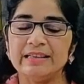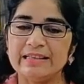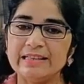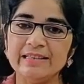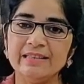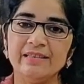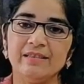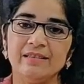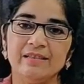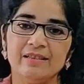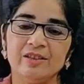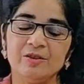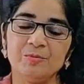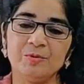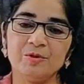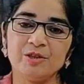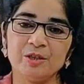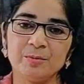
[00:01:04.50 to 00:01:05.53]
is
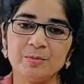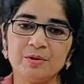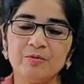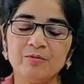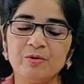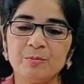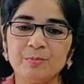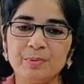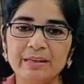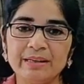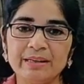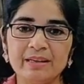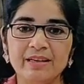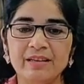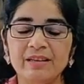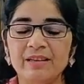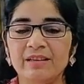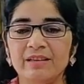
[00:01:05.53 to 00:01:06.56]
responsible for
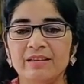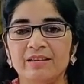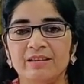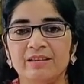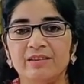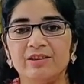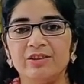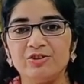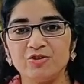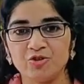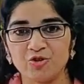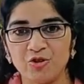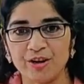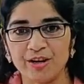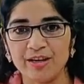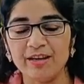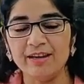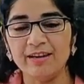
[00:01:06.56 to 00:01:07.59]
bringing the
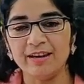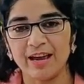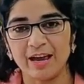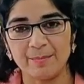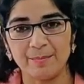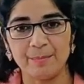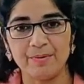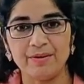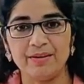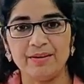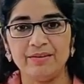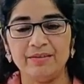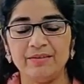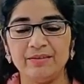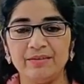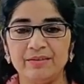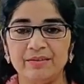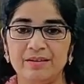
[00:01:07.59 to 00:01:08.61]
joy,
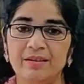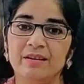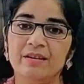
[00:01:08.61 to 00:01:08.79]
happiness,